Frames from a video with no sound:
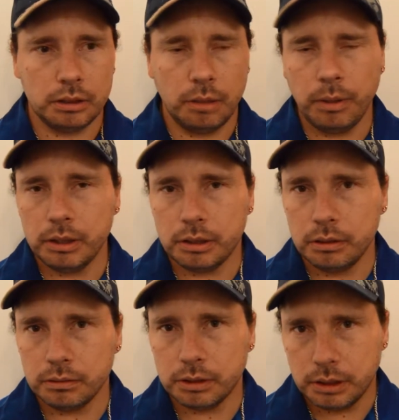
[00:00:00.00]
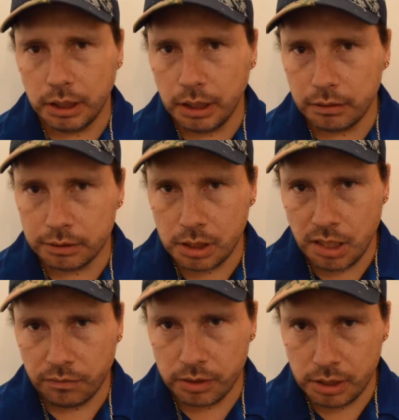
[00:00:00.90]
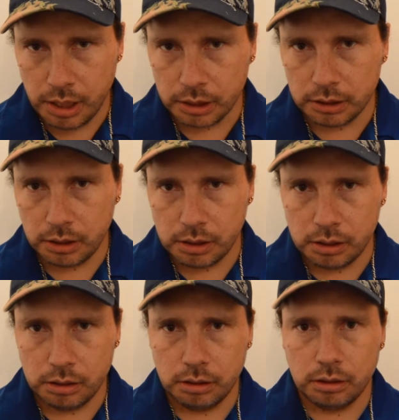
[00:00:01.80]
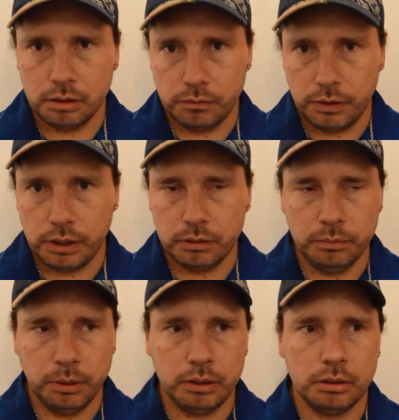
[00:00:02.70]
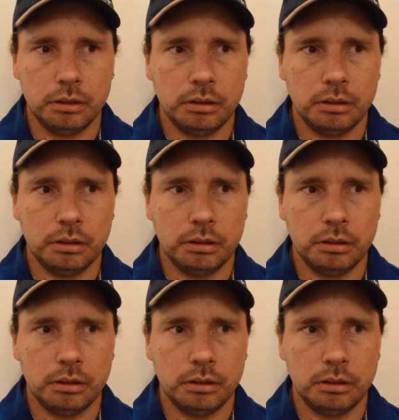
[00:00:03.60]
I might, you know, say that for the next video, but